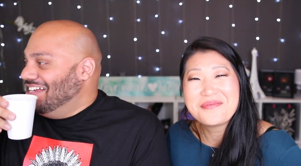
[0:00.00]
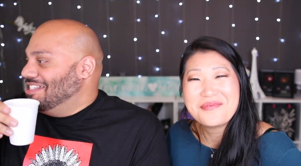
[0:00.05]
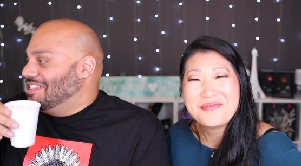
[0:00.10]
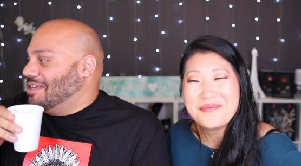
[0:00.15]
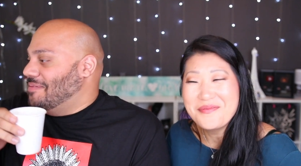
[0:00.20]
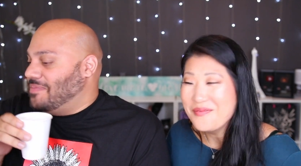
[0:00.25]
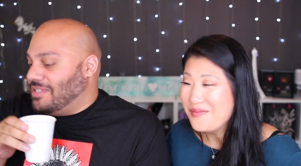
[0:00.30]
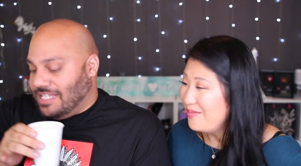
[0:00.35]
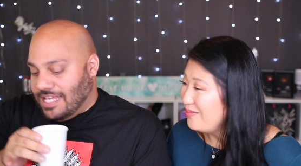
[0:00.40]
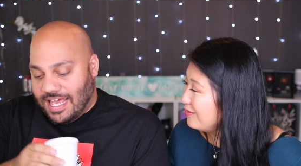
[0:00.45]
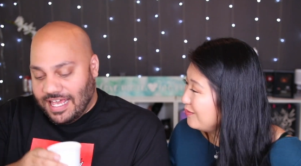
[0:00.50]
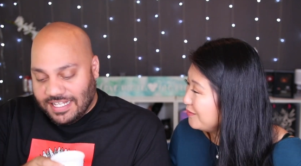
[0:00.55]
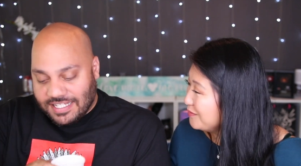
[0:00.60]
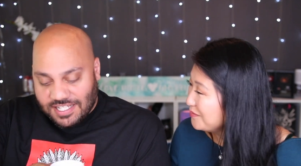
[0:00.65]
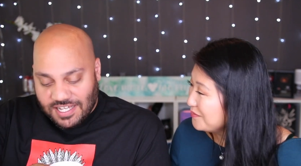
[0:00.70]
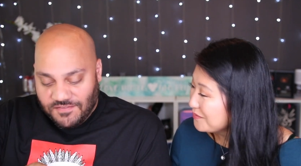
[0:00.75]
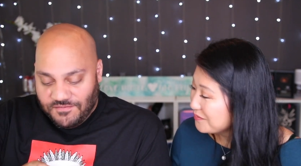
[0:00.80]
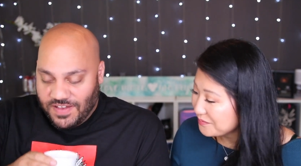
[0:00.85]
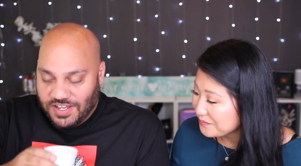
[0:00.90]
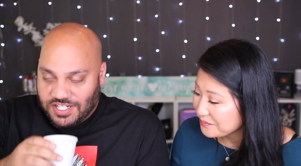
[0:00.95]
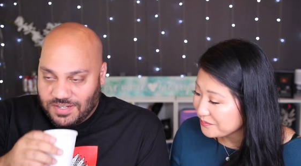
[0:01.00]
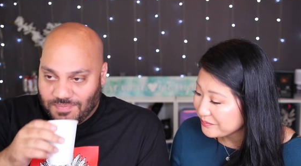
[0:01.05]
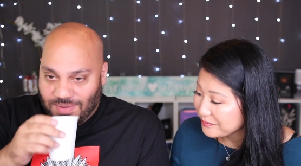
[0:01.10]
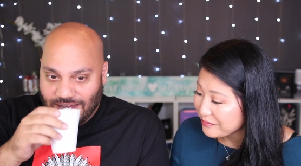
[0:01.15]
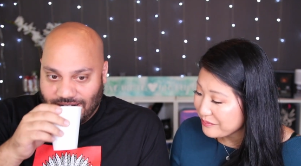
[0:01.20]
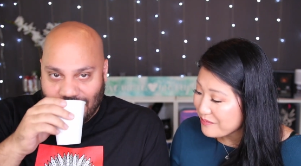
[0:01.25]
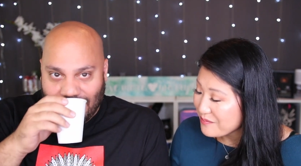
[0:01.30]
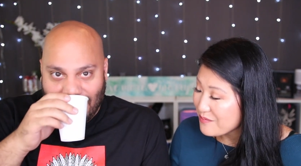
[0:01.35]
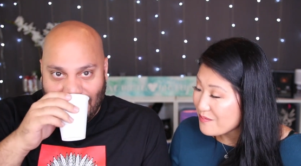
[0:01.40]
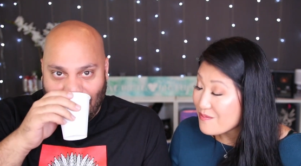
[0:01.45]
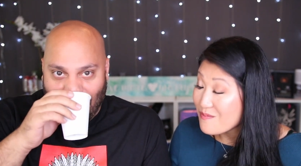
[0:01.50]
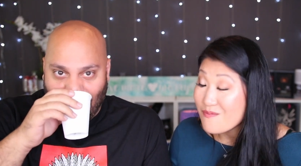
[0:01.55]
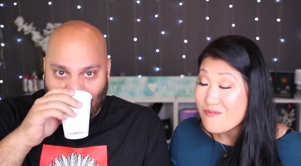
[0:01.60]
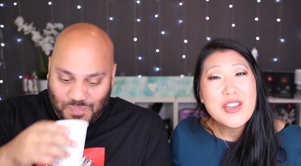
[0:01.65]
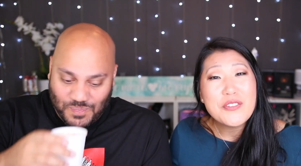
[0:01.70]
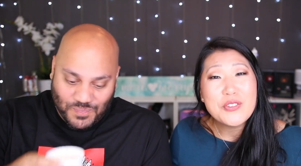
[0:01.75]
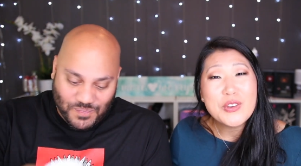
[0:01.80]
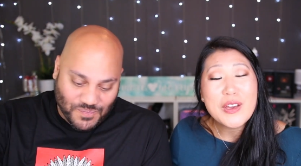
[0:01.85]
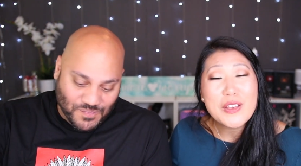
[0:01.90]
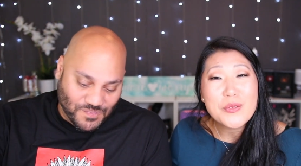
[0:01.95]
Speaker 1: some taste of Vegemite in there.
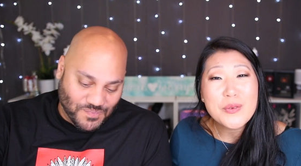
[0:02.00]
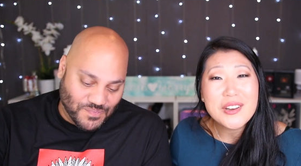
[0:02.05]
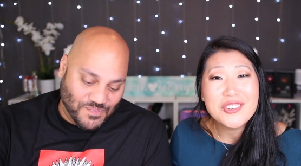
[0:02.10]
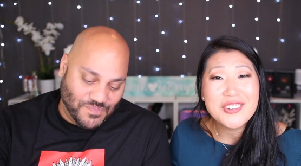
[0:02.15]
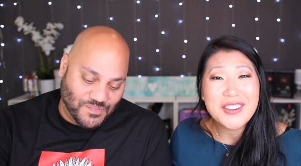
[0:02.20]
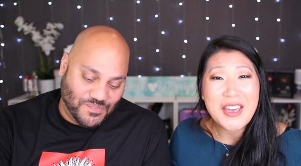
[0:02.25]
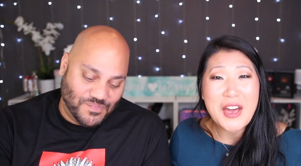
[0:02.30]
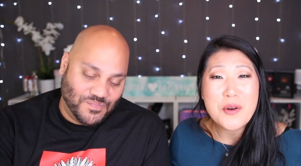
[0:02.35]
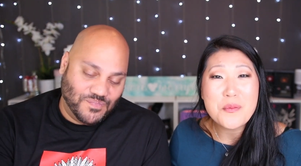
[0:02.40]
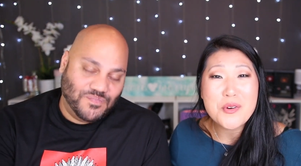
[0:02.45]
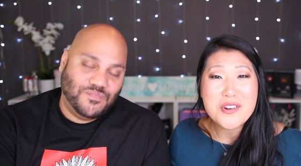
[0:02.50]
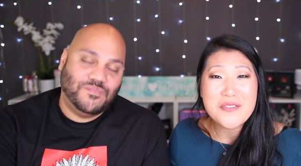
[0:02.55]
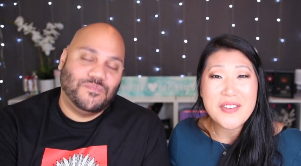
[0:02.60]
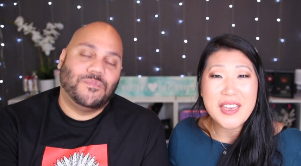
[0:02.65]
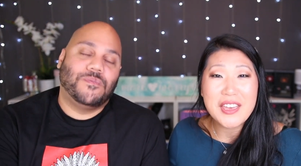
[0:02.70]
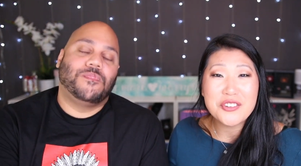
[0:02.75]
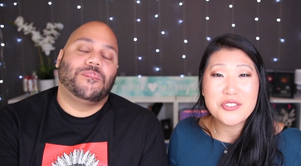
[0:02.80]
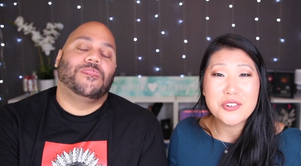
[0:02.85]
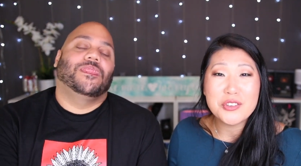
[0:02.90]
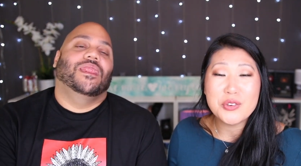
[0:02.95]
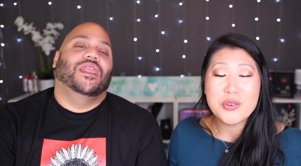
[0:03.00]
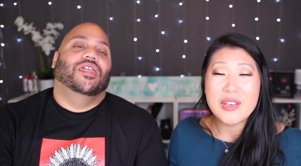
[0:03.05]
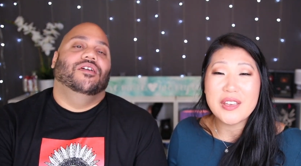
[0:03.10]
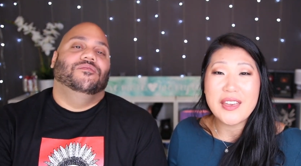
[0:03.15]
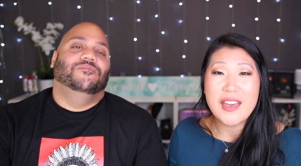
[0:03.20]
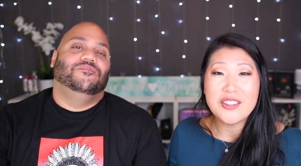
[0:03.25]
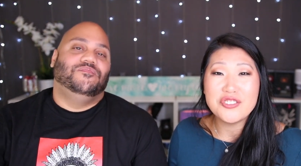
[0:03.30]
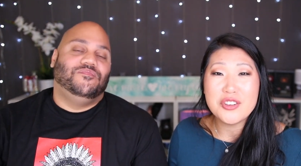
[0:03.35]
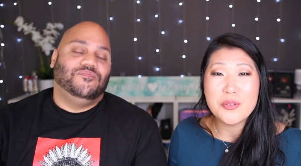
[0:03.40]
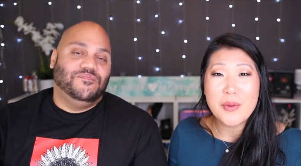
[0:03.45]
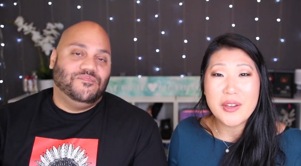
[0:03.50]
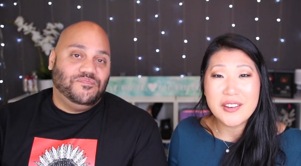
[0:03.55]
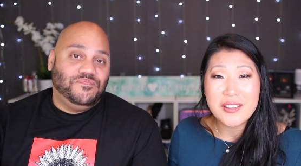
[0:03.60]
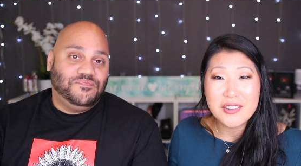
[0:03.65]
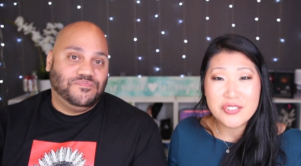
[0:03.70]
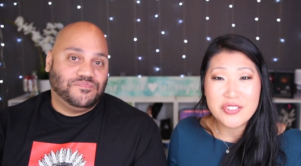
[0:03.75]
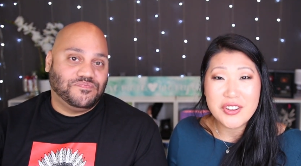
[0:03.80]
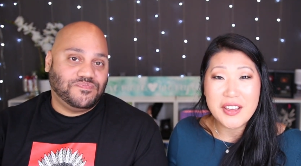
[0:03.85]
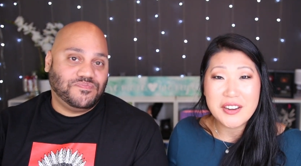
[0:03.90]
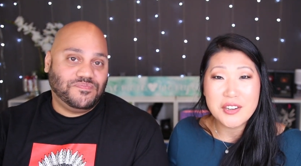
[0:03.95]
Speaker 2: If you guys want to check out more of Andru, you can catch him on his
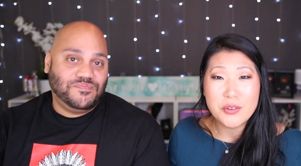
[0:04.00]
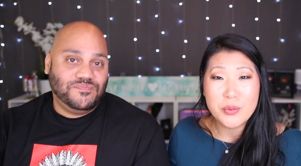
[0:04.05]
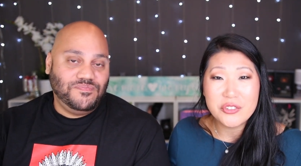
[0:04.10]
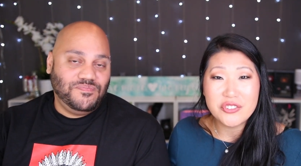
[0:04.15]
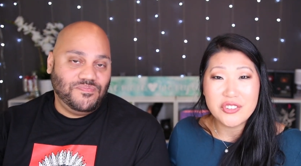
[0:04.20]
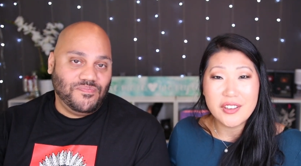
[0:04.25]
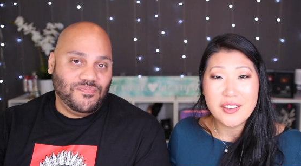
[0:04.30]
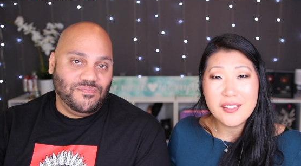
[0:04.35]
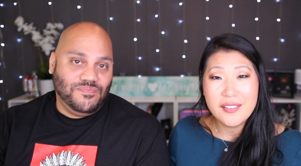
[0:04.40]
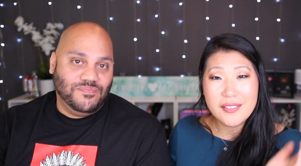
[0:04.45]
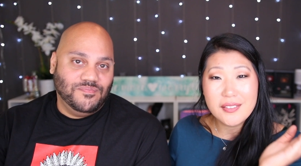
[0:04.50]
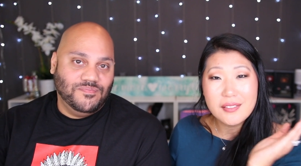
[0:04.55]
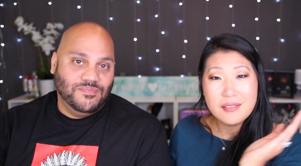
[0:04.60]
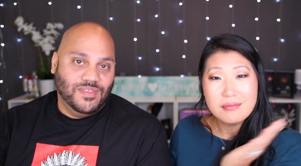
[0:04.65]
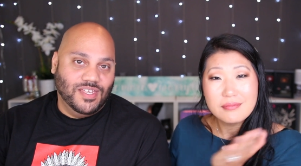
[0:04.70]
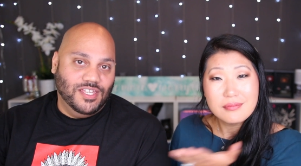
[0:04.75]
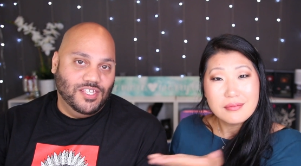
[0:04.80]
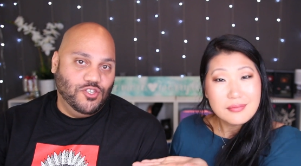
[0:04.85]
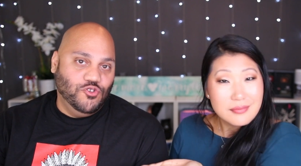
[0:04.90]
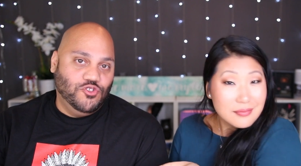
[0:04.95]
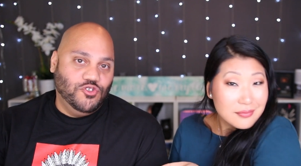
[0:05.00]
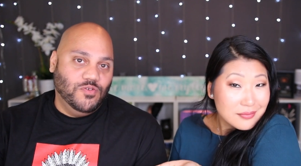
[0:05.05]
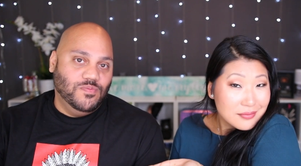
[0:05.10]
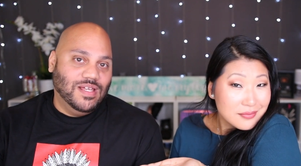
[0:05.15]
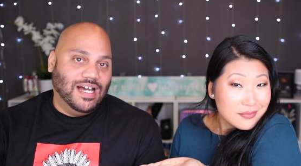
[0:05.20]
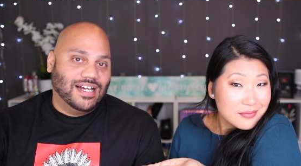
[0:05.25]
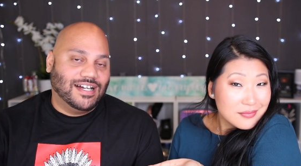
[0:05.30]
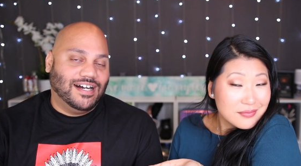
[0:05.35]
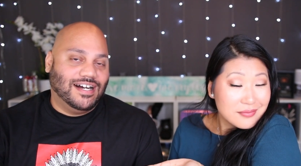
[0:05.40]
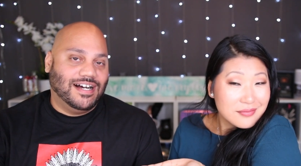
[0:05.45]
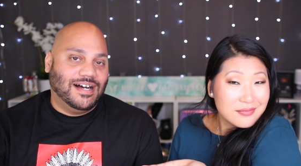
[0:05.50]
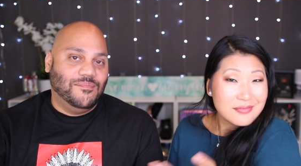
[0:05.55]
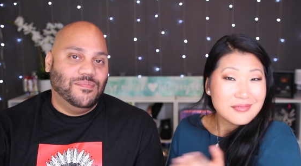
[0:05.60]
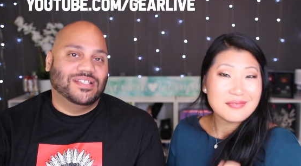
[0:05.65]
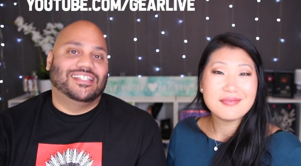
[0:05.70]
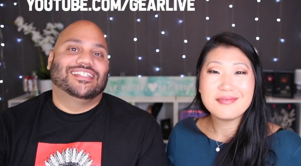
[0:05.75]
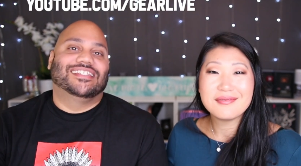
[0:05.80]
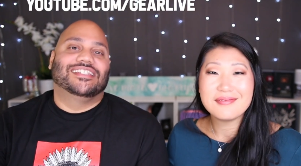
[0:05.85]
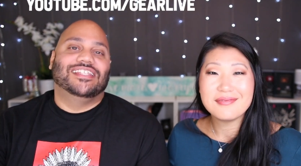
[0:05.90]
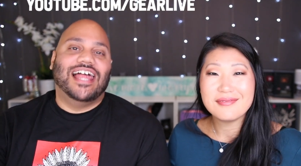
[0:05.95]
channel, which is
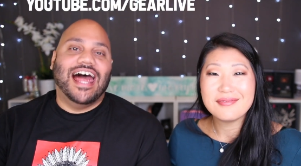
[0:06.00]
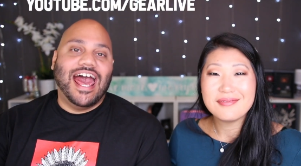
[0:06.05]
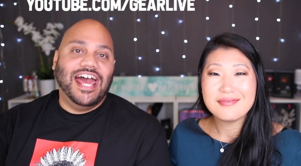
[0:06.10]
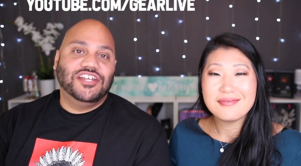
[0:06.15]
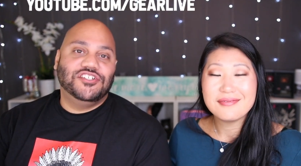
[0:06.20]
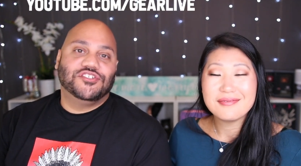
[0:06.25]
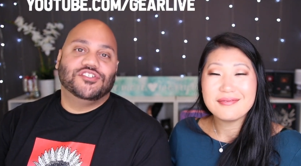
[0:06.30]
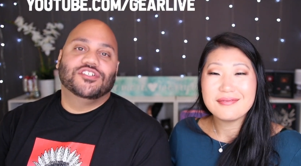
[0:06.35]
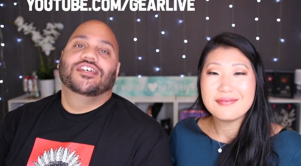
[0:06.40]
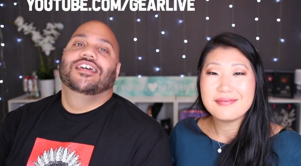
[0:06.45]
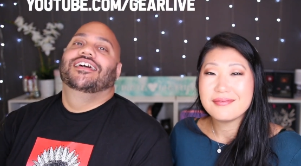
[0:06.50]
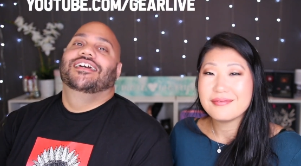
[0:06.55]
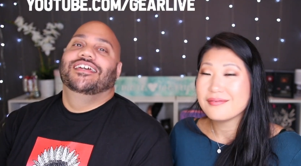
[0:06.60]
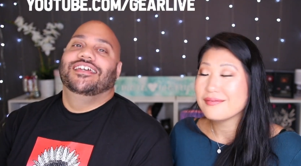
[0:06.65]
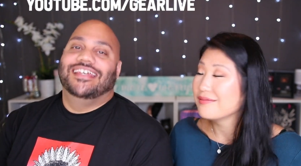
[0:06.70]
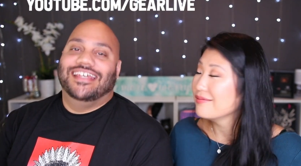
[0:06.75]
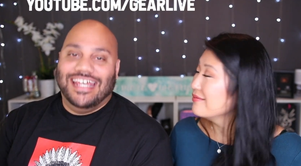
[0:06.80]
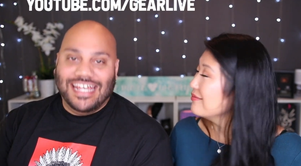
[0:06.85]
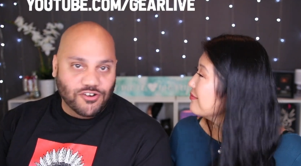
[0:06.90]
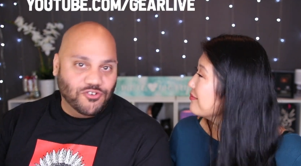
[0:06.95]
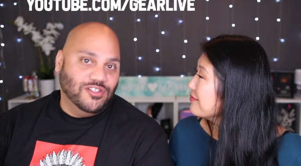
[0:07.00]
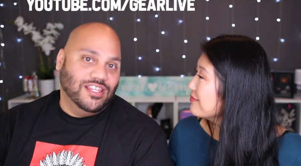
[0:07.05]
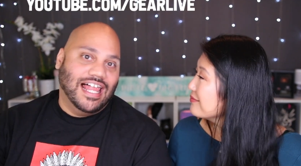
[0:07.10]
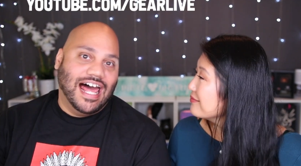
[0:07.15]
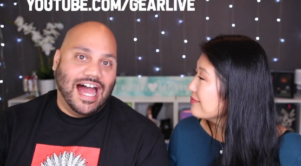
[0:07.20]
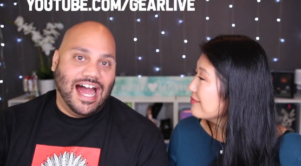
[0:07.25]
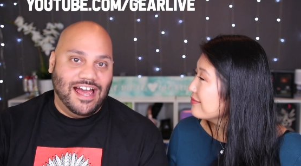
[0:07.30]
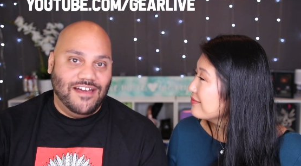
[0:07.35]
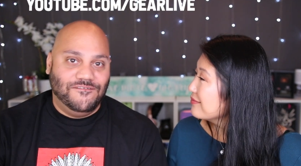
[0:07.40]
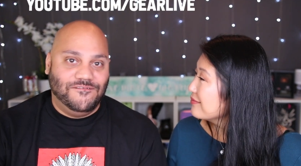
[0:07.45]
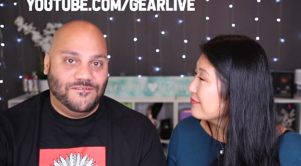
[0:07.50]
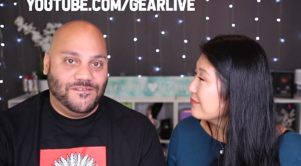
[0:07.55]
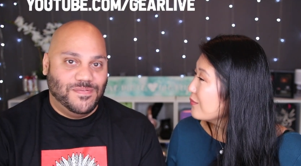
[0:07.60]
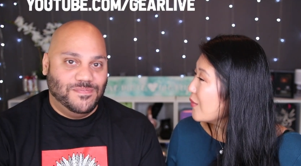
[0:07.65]
Speaker 1: youtube.com/slash Gear Live.